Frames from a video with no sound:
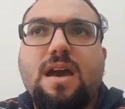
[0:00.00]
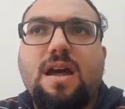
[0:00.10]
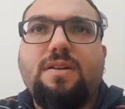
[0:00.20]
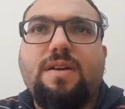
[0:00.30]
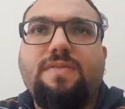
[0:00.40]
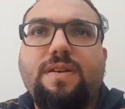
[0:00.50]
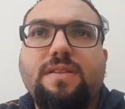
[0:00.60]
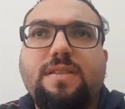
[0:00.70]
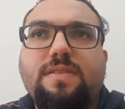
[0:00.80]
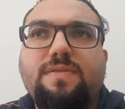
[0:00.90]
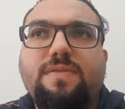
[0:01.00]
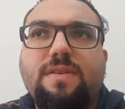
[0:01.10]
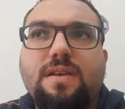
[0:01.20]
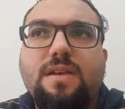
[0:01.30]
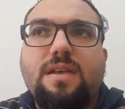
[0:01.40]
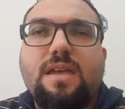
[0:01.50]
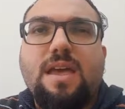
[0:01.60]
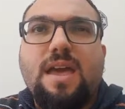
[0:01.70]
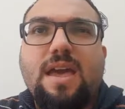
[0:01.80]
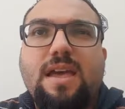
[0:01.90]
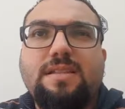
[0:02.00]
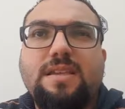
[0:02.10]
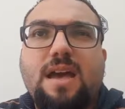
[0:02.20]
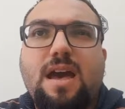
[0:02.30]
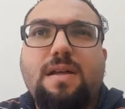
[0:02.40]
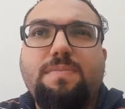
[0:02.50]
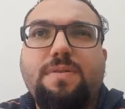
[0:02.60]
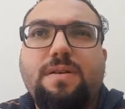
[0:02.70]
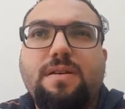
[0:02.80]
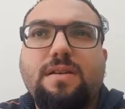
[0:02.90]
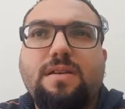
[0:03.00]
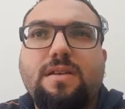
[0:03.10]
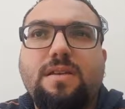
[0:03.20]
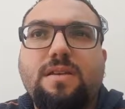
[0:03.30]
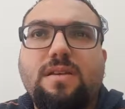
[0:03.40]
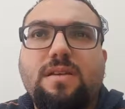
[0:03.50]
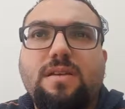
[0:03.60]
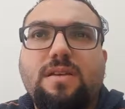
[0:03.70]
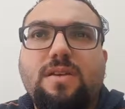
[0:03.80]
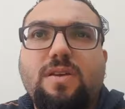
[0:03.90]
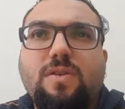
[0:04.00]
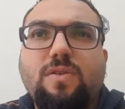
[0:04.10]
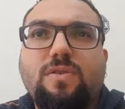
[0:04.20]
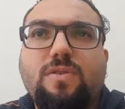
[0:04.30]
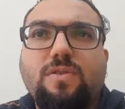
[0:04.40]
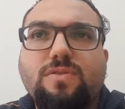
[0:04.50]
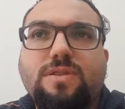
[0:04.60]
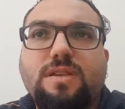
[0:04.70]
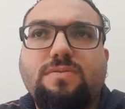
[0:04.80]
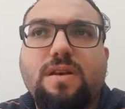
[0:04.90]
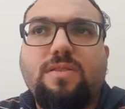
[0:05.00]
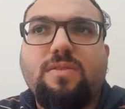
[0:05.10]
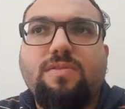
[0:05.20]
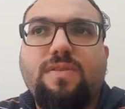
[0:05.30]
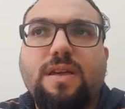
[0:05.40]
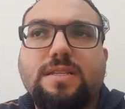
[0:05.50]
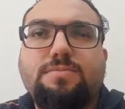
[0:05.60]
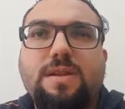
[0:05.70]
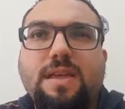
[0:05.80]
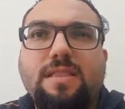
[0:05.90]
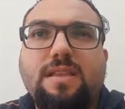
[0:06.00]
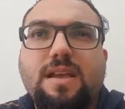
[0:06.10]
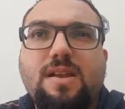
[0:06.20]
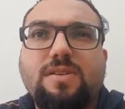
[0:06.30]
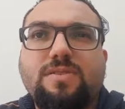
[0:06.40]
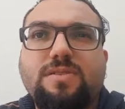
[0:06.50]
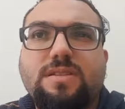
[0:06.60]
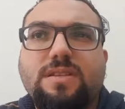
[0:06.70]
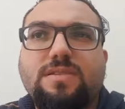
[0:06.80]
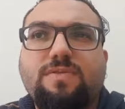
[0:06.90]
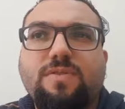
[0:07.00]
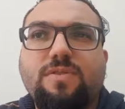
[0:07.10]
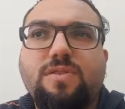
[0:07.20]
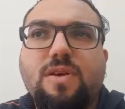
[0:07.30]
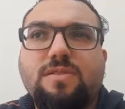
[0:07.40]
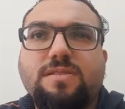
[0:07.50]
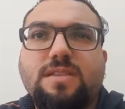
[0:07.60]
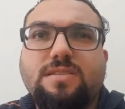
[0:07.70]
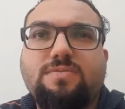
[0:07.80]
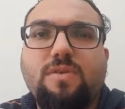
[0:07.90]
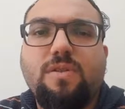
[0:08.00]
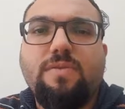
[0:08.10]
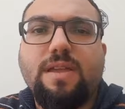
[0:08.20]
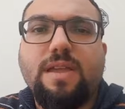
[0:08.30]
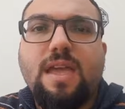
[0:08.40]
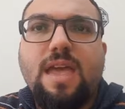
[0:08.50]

are effective and Harp Hukulski-Radolf explained the characteristics of good learners as following: